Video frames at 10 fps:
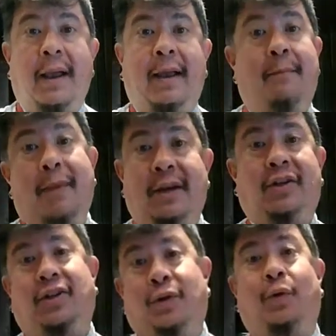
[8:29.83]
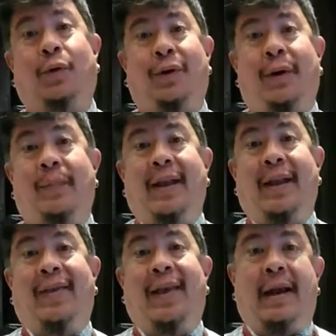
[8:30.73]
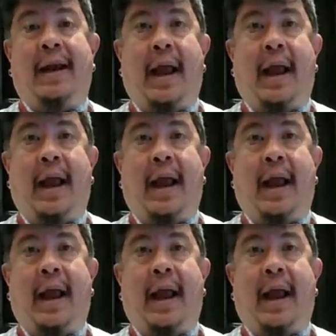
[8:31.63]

and make sure that